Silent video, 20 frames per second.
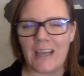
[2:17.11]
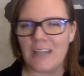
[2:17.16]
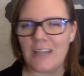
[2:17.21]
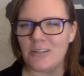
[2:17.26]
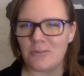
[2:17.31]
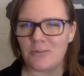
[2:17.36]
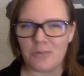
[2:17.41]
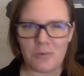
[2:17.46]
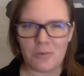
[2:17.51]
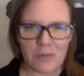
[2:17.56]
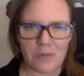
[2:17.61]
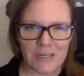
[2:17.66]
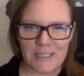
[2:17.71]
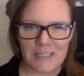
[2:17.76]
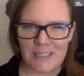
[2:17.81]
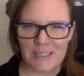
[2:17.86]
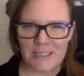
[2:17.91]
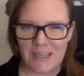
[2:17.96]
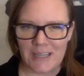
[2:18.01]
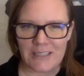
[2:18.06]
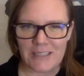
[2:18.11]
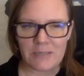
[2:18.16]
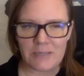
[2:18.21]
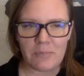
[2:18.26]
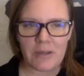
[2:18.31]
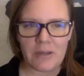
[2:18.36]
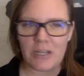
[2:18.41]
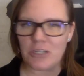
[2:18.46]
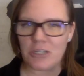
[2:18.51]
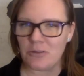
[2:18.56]
I don't know what it does,
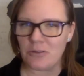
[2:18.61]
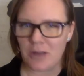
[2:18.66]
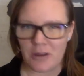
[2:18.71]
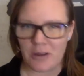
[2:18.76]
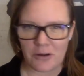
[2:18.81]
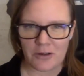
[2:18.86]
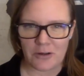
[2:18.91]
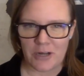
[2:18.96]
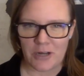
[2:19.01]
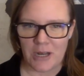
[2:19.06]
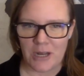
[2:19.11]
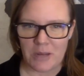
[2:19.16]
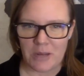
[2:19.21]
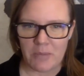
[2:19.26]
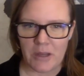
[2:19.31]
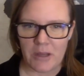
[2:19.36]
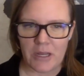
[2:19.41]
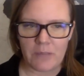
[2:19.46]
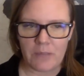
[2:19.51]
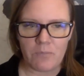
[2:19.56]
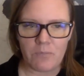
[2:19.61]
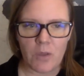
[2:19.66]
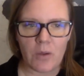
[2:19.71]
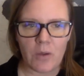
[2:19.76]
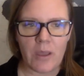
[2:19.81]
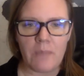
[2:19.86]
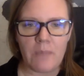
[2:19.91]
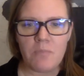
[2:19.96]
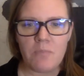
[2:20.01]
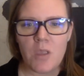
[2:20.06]
but I do not earn any money.
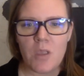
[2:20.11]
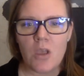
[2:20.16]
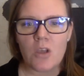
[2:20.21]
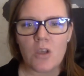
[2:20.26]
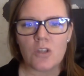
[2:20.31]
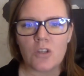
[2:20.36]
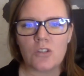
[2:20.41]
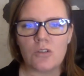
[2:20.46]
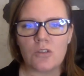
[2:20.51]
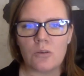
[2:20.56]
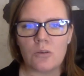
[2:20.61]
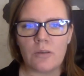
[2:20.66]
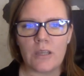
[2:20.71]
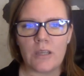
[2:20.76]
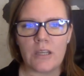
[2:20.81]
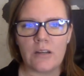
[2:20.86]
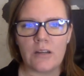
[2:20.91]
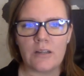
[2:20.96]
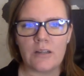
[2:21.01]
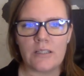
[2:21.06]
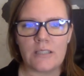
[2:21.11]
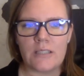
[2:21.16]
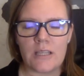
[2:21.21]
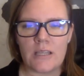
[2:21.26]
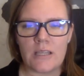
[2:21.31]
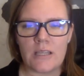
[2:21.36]
Okay. So here is the